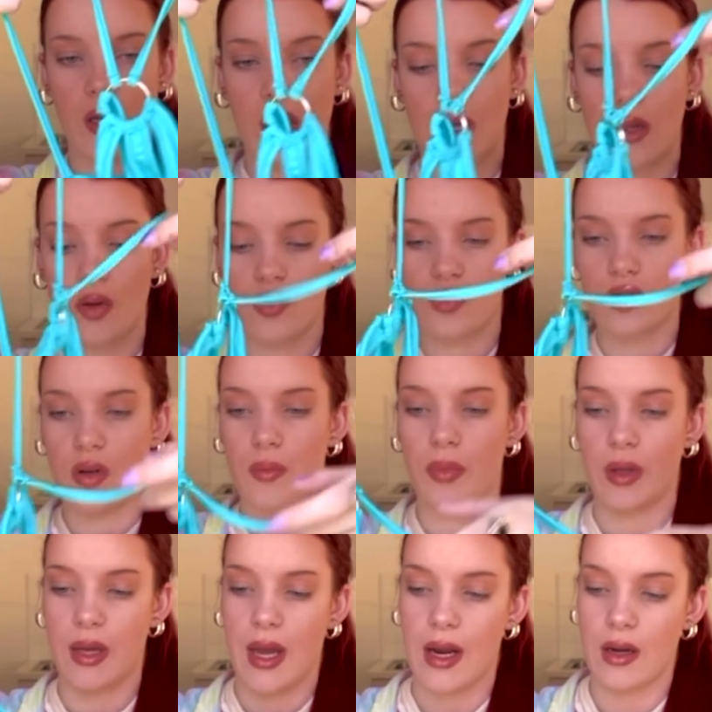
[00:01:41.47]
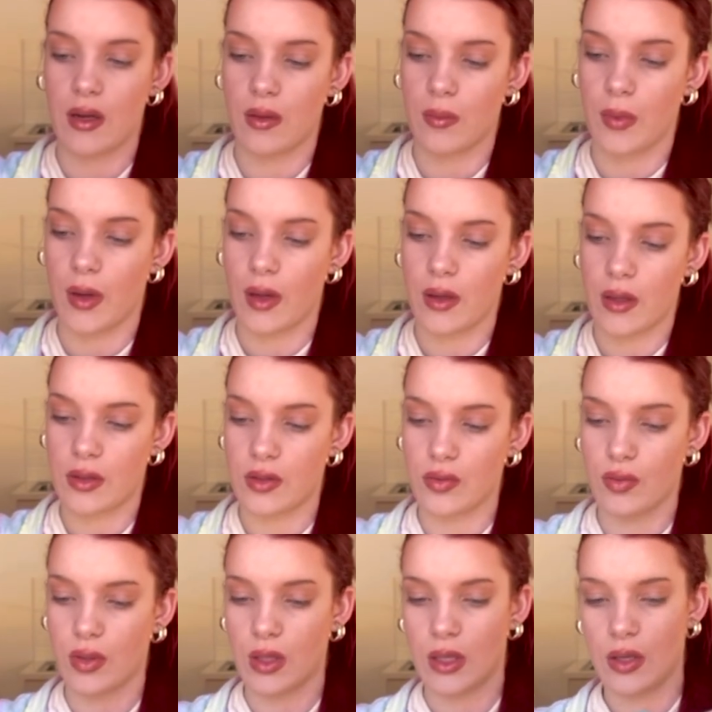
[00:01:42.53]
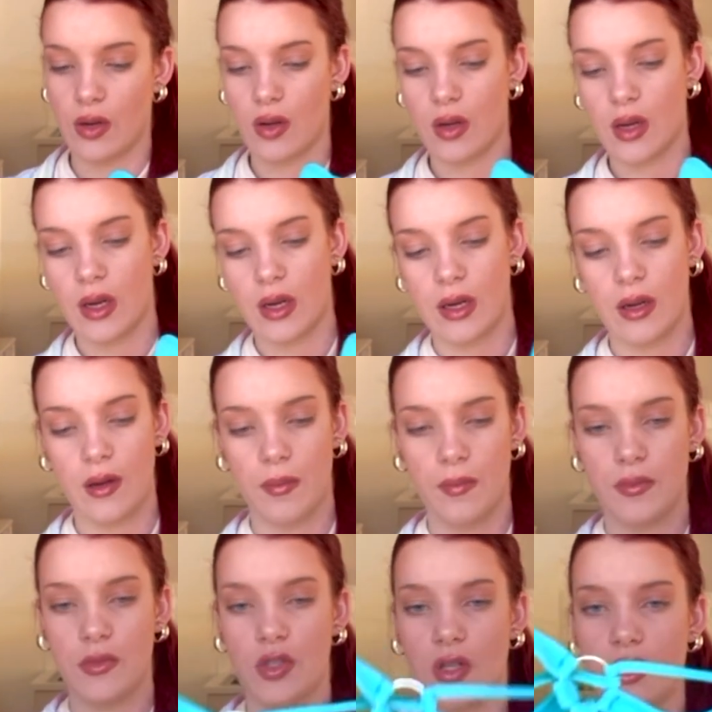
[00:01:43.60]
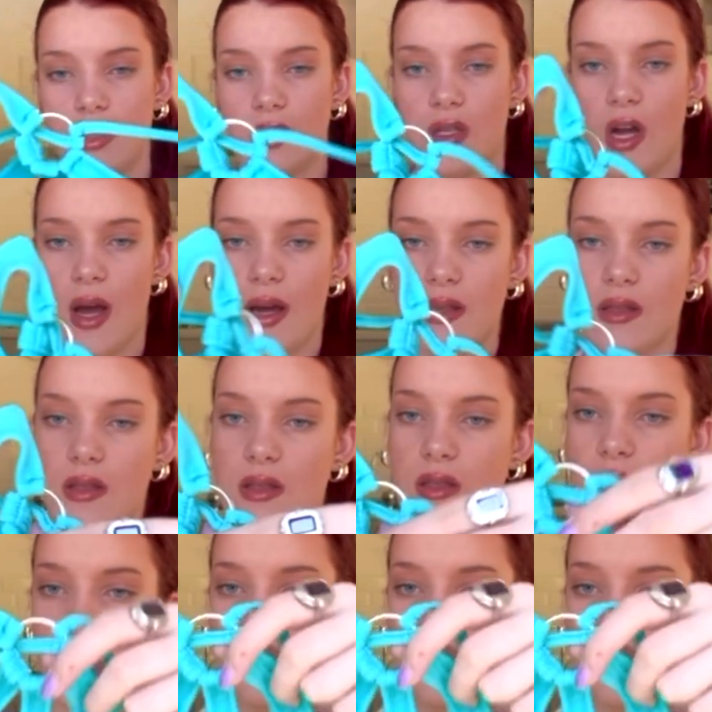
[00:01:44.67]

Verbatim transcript: It looks complicated, but it's really not. And um, so it's nice